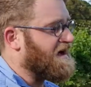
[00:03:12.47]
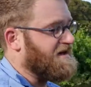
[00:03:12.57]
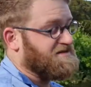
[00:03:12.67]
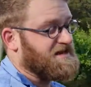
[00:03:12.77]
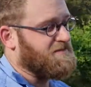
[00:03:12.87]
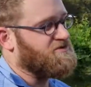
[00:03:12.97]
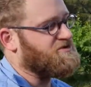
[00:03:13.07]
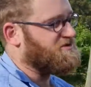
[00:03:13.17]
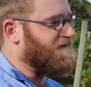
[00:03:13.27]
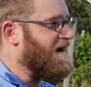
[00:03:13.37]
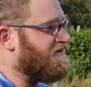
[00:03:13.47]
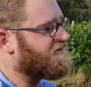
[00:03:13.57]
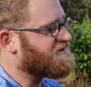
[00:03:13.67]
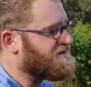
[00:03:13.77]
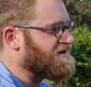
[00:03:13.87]
Some use
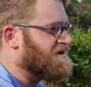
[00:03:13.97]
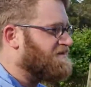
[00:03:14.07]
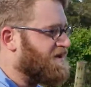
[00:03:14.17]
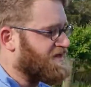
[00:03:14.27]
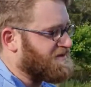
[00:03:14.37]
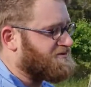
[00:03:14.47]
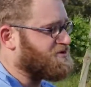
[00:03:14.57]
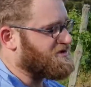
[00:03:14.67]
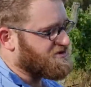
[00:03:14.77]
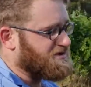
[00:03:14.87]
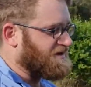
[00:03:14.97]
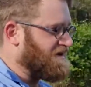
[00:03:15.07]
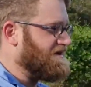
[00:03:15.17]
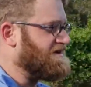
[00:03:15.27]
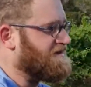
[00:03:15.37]
barrels, but
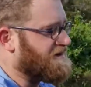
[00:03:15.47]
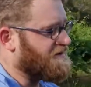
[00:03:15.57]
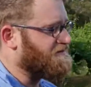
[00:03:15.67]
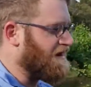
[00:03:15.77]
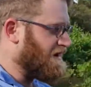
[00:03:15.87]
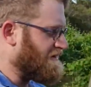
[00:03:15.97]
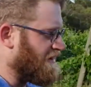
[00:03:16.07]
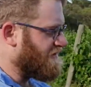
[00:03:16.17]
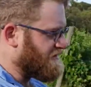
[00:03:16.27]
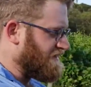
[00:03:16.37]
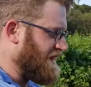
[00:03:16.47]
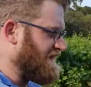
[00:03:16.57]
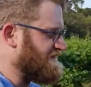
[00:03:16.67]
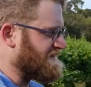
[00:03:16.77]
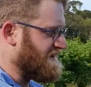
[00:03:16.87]
traditionally, over the
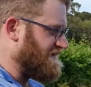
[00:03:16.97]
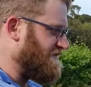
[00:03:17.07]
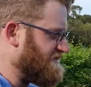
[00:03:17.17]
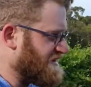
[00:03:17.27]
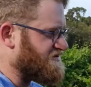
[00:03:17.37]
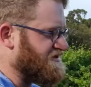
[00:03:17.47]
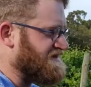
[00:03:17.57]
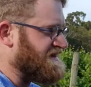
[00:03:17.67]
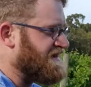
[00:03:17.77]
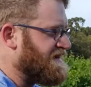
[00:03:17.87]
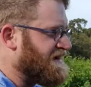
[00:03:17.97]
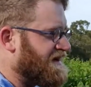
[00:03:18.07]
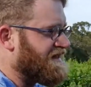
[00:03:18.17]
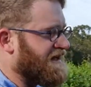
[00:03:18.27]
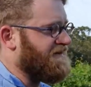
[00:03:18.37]
last few centuries,
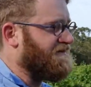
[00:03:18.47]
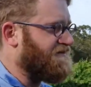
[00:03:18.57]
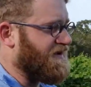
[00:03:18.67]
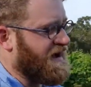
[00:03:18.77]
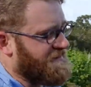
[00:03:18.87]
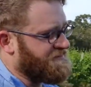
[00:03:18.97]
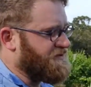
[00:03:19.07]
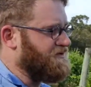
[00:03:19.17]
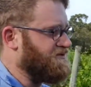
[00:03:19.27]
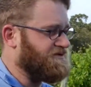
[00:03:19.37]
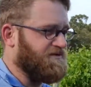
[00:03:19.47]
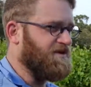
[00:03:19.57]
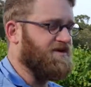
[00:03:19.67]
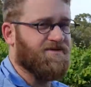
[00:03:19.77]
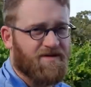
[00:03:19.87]
they've used
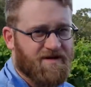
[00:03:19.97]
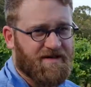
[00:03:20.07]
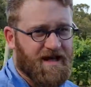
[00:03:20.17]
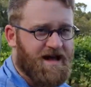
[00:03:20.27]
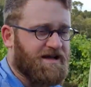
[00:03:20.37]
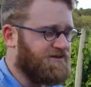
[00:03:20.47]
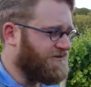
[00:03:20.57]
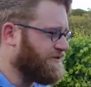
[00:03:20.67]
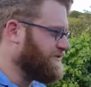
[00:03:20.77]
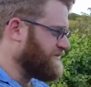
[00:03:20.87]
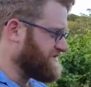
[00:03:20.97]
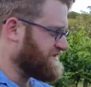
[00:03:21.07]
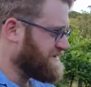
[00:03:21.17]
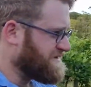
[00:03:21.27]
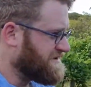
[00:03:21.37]
very, very large foederers,